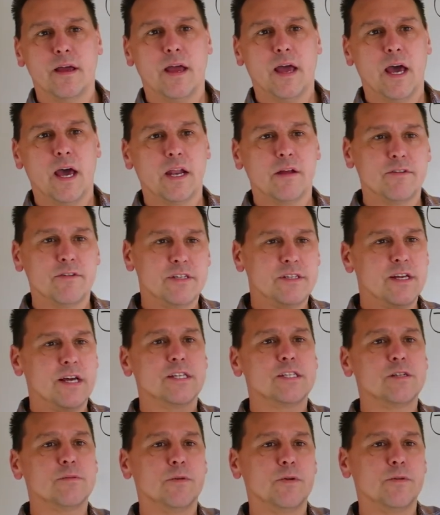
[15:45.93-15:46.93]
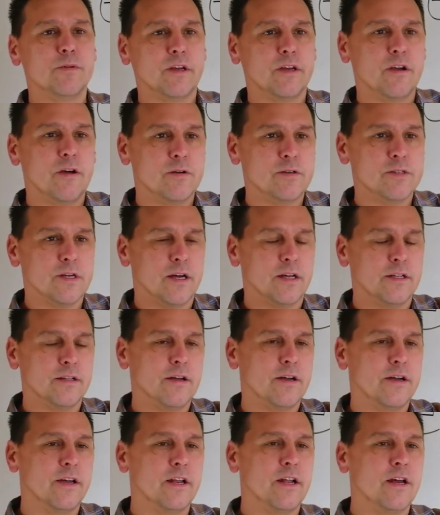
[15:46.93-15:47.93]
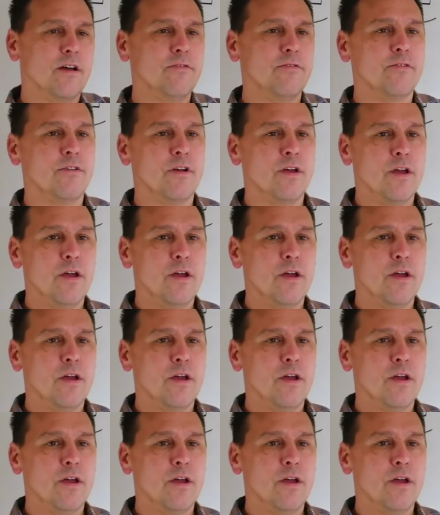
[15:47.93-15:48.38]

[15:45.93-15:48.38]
out of a decimal that goes on long enough,